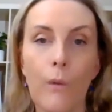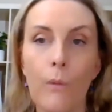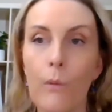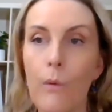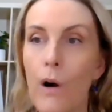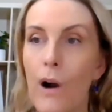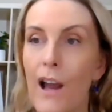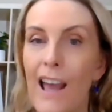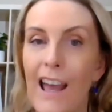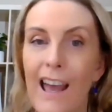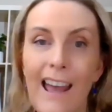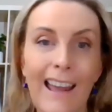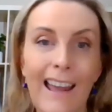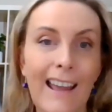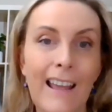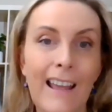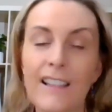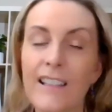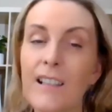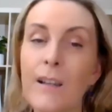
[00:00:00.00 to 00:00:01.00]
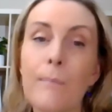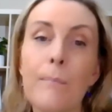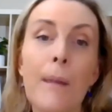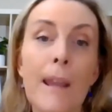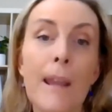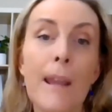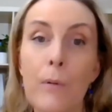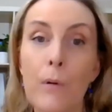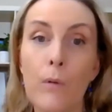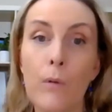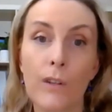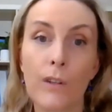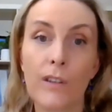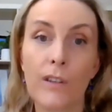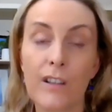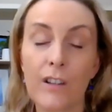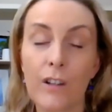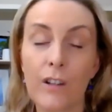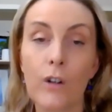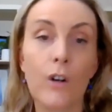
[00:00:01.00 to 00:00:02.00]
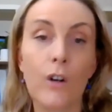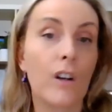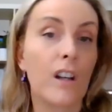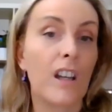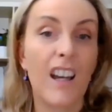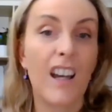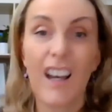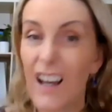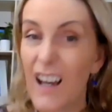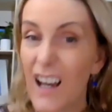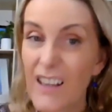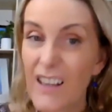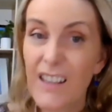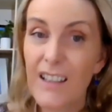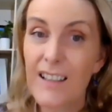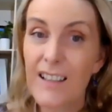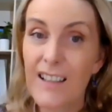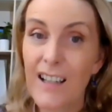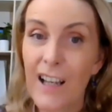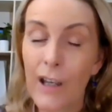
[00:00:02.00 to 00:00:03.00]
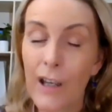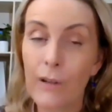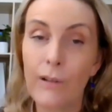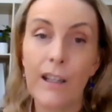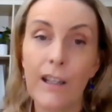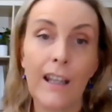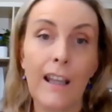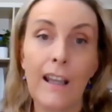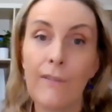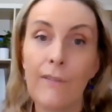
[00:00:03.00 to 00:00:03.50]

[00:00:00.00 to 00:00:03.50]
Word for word: what some people want to talk others don't.